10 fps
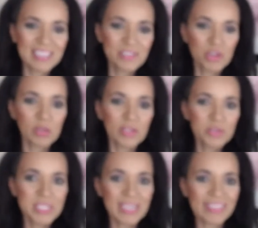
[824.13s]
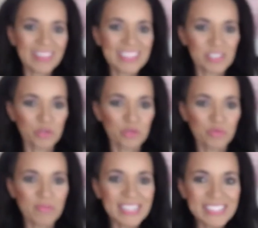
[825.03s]
Joel Osteen. I think he's a
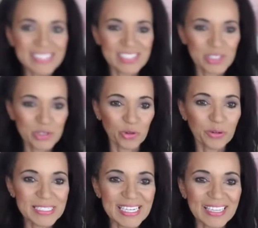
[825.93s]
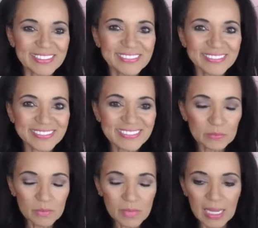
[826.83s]
great storyteller.
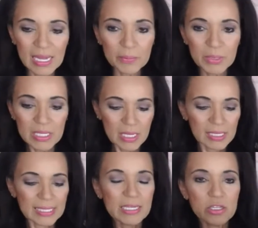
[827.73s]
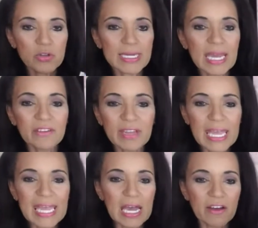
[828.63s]
Like, you can have
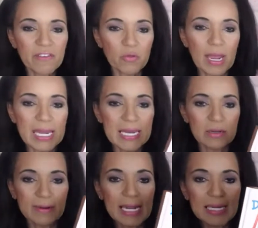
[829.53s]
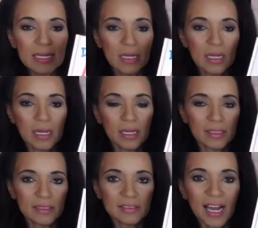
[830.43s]
a variety, right?
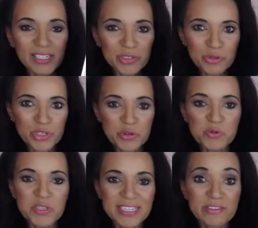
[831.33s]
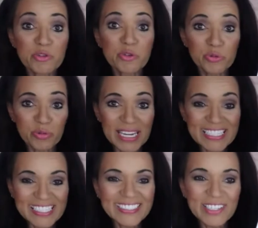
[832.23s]
Dr. Seuss is a
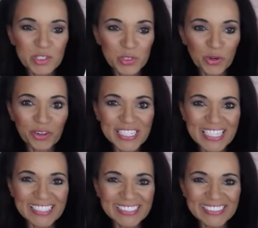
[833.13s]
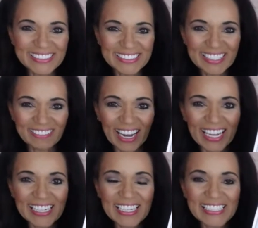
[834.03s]
great storyteller. Right?
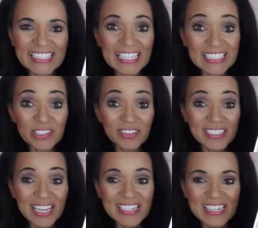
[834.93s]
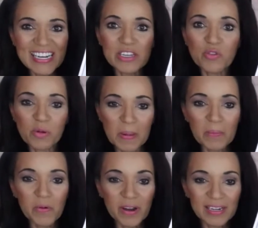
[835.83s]
It gets your attention and you
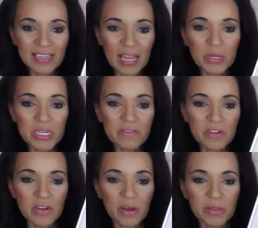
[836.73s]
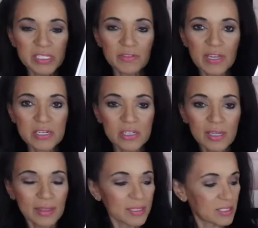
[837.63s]
remember it. How many of you know this fish,
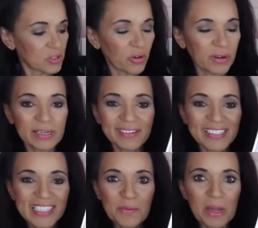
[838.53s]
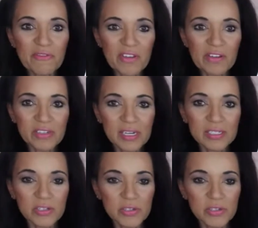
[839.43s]
this story? Or my favorite Dr.